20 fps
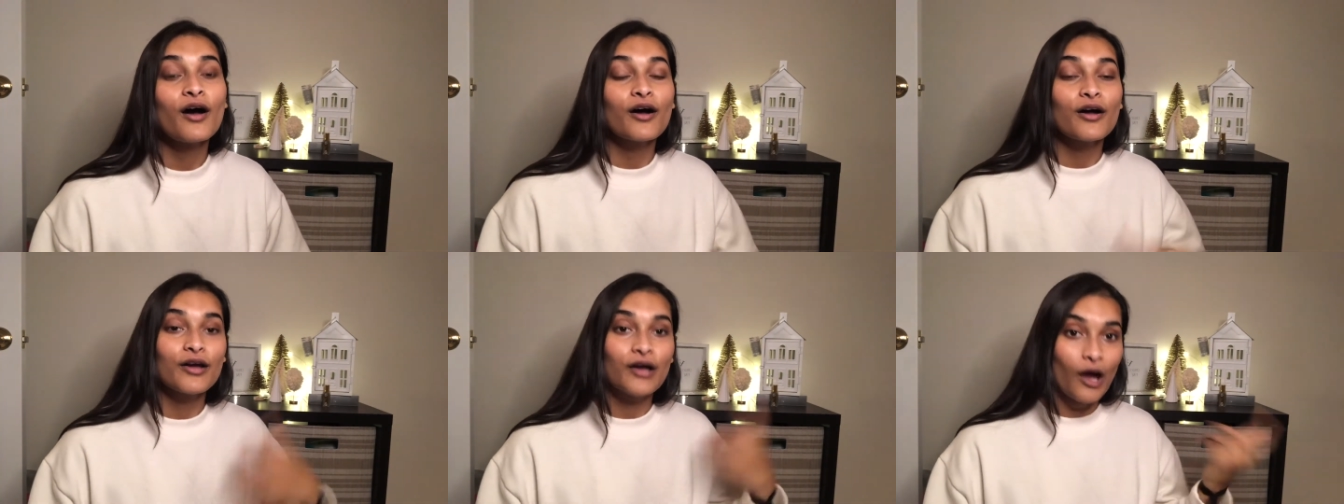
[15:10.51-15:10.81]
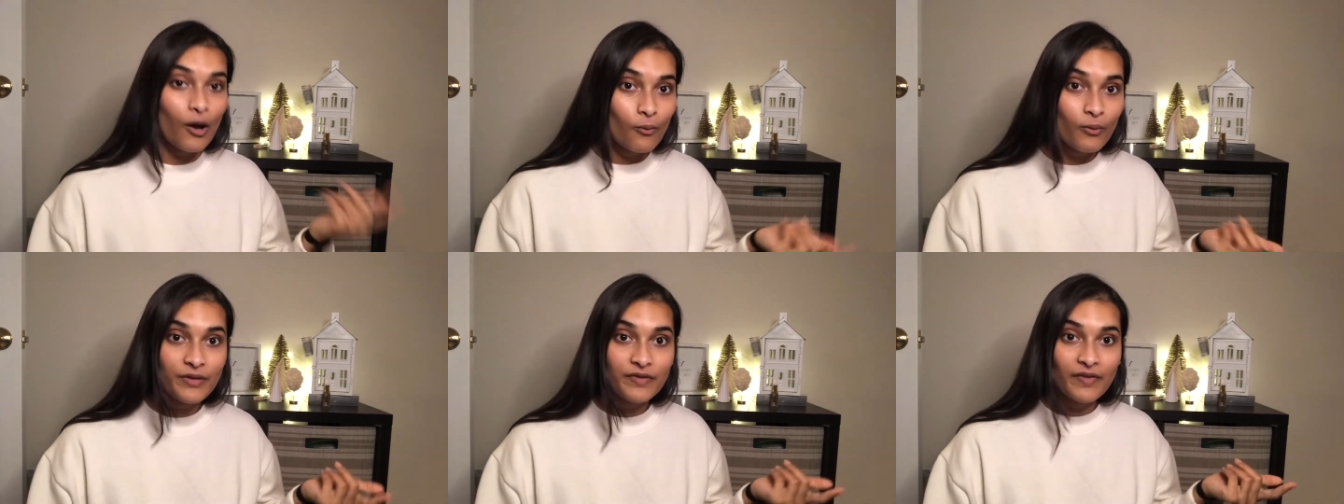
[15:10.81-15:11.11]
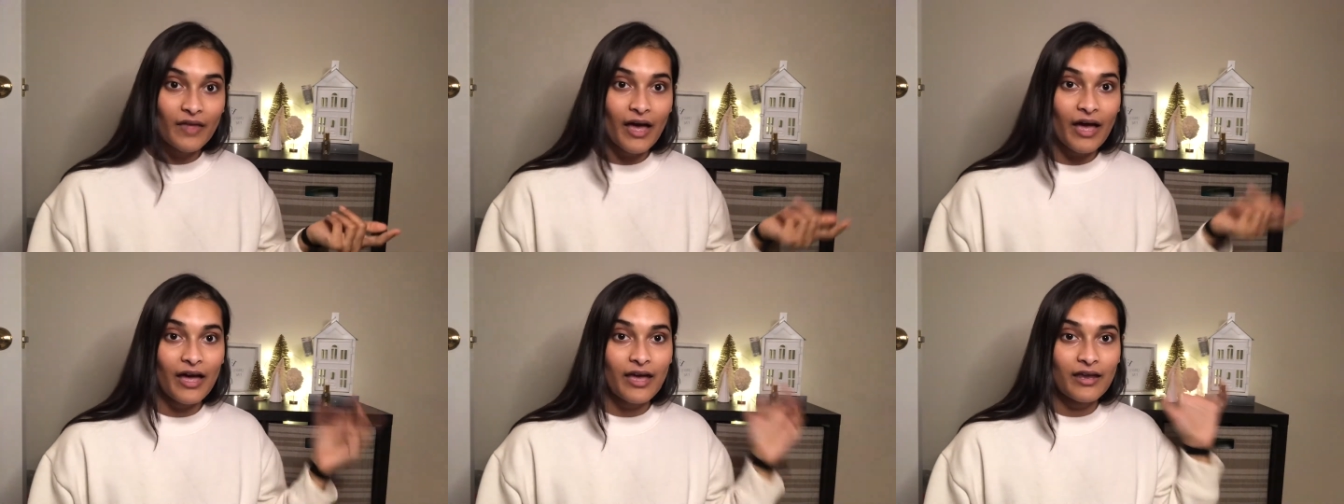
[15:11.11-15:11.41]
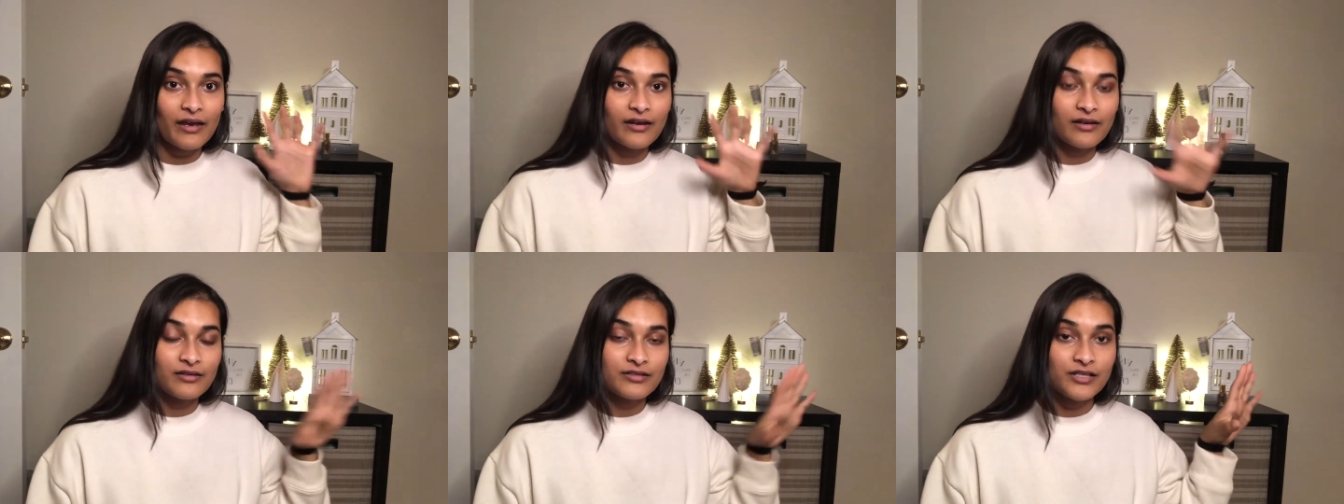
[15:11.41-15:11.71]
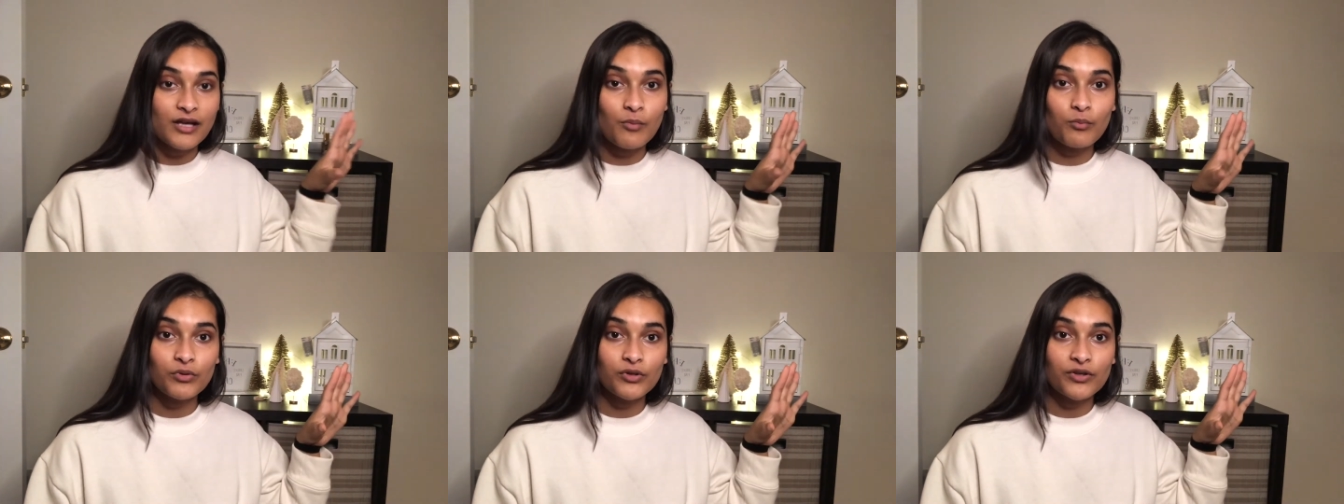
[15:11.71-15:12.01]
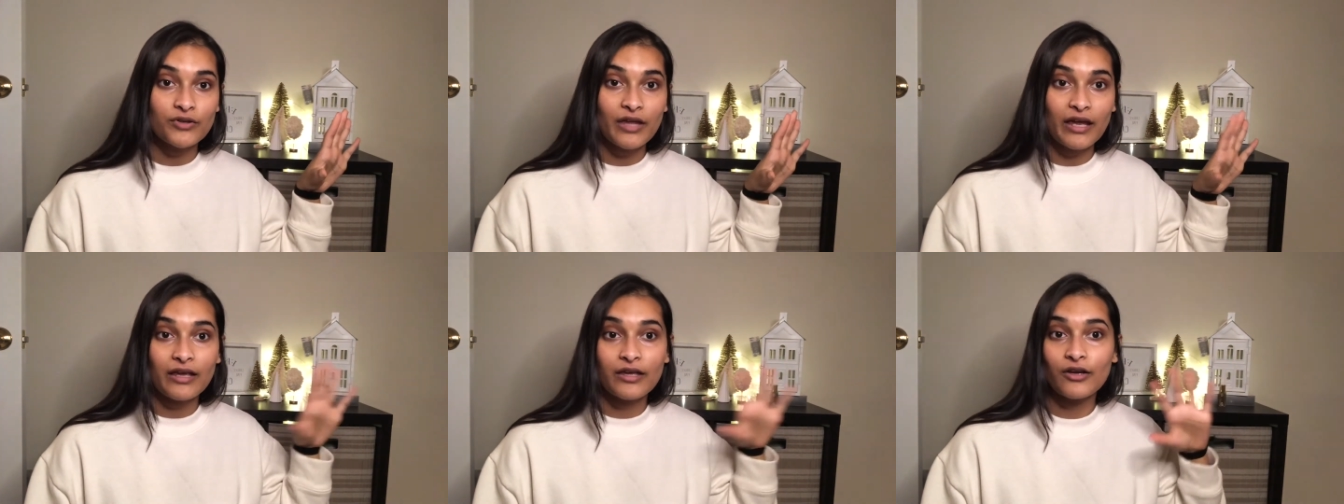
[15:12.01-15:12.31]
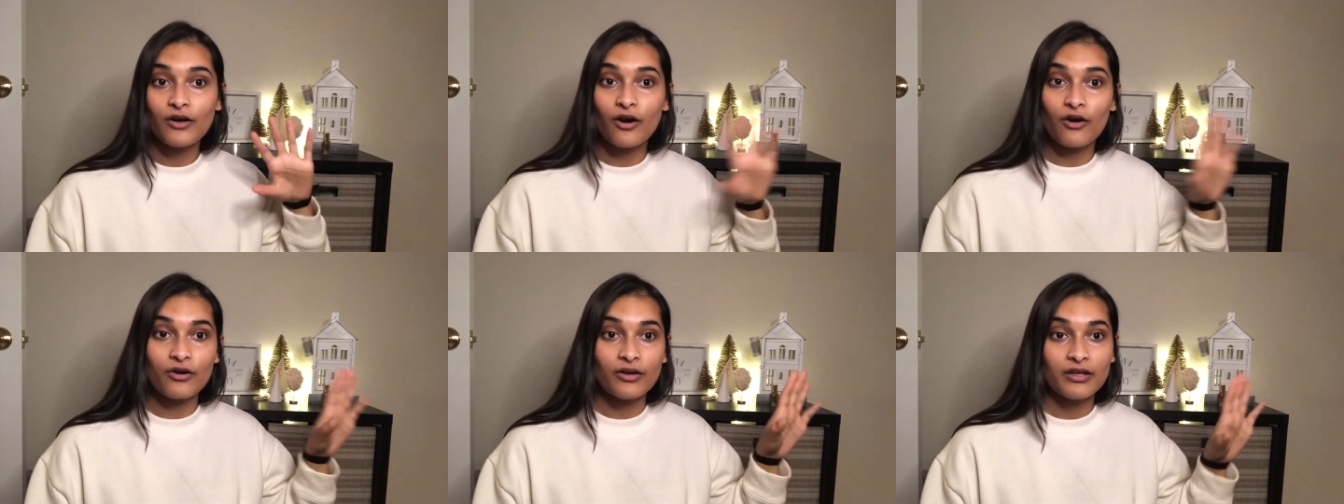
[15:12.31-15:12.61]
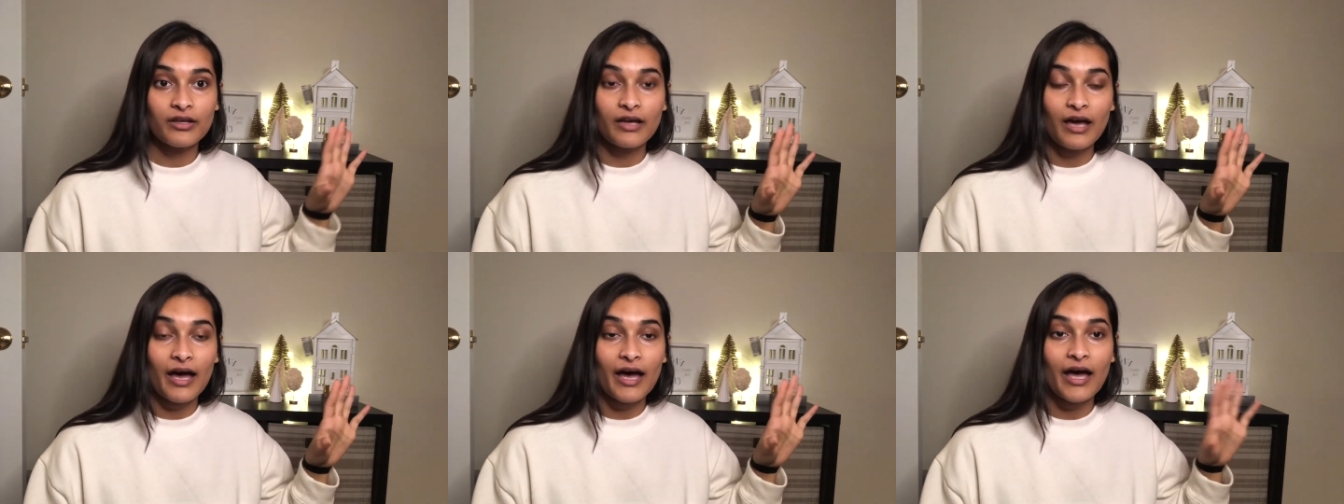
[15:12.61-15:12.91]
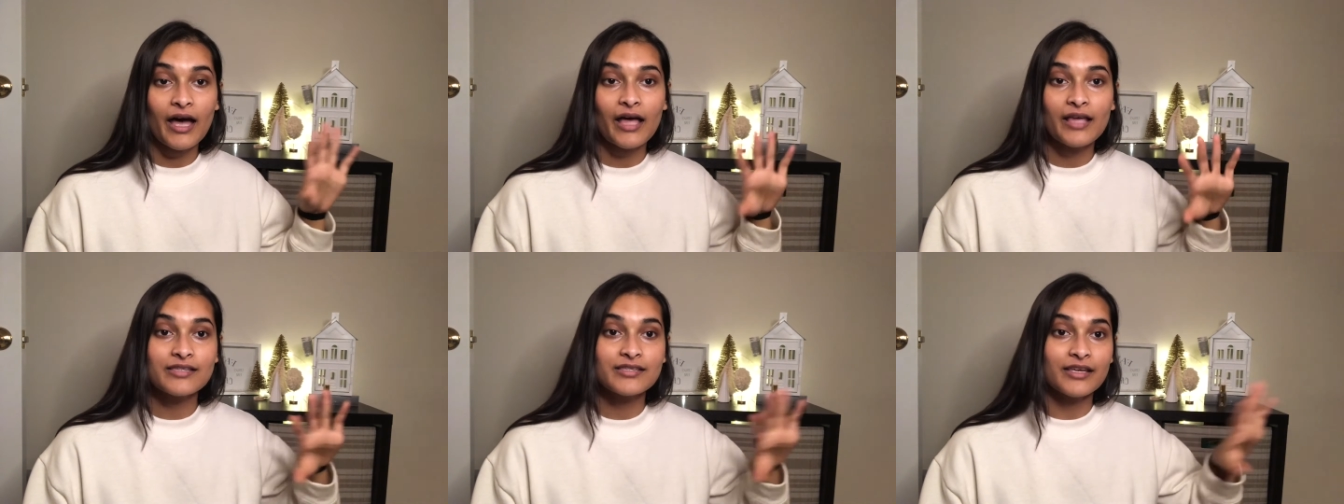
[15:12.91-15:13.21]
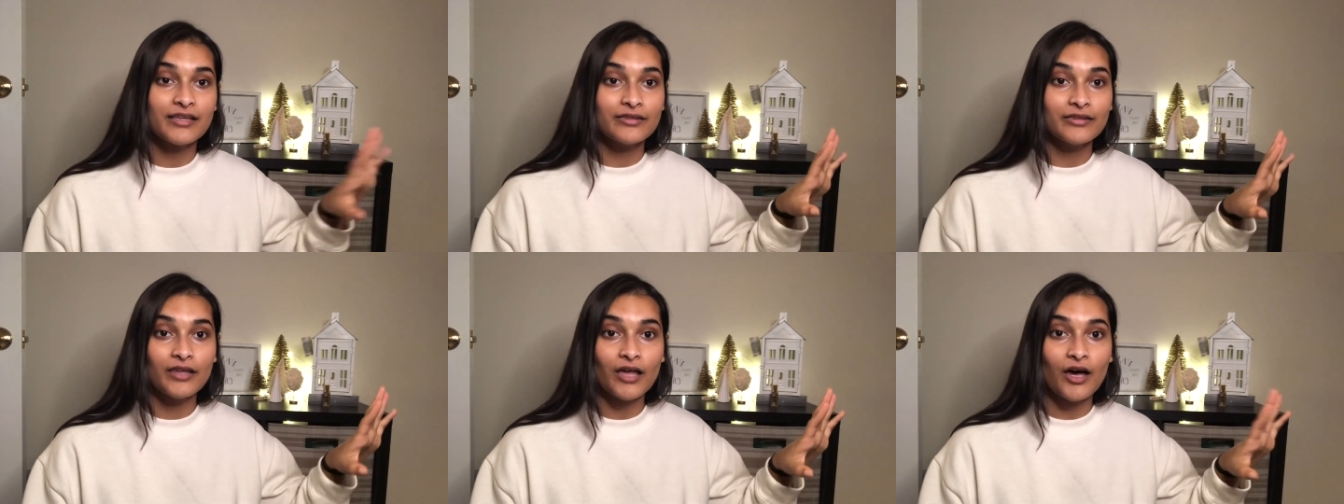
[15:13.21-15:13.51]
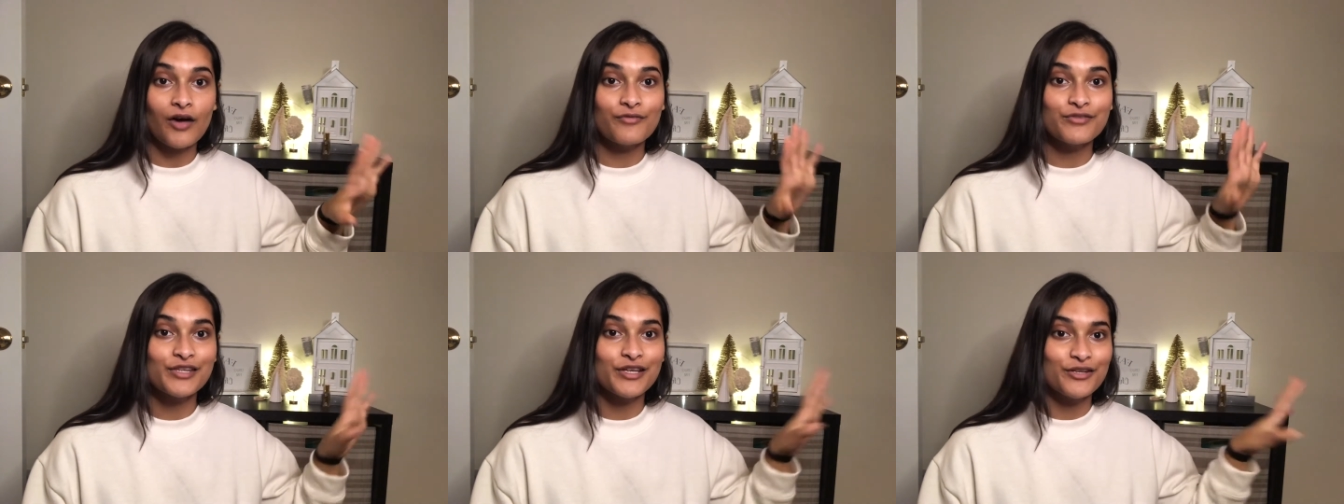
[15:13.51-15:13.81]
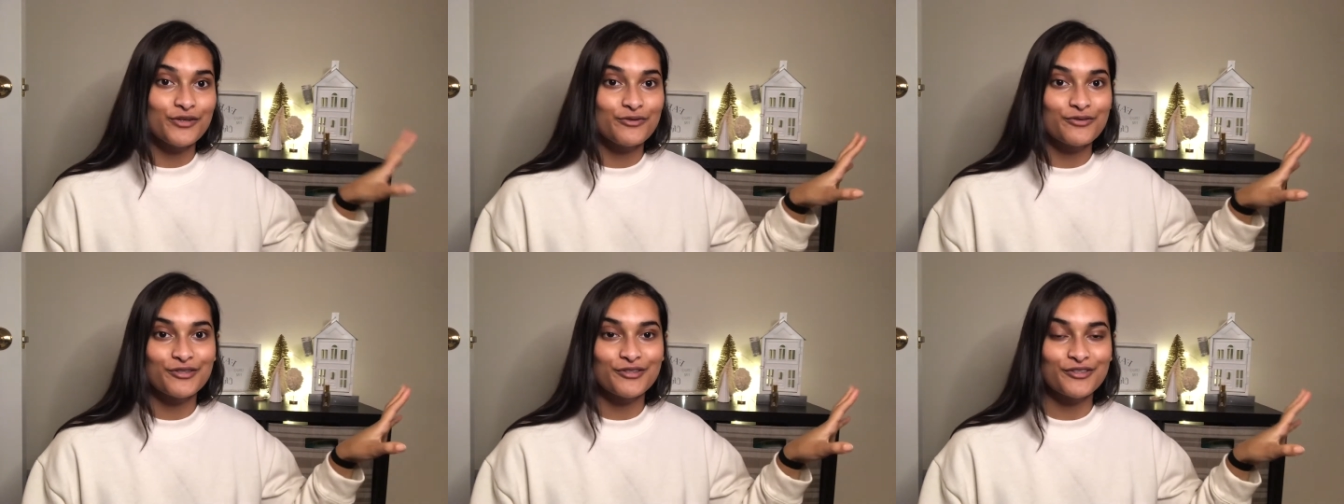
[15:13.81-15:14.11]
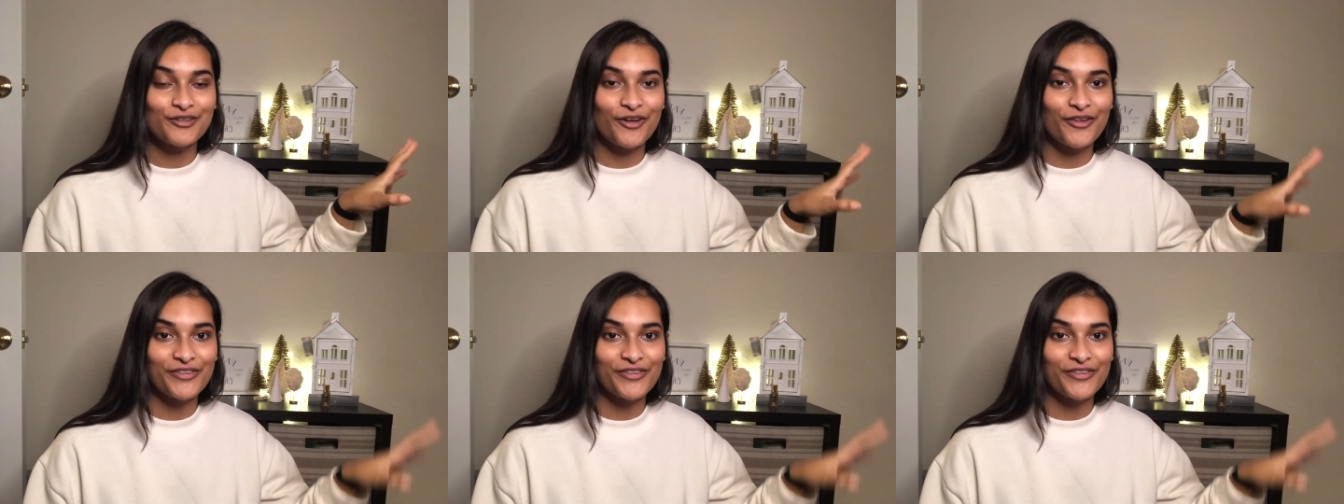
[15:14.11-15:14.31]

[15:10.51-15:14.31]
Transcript: go with that tumbler that he already has and loves and uses all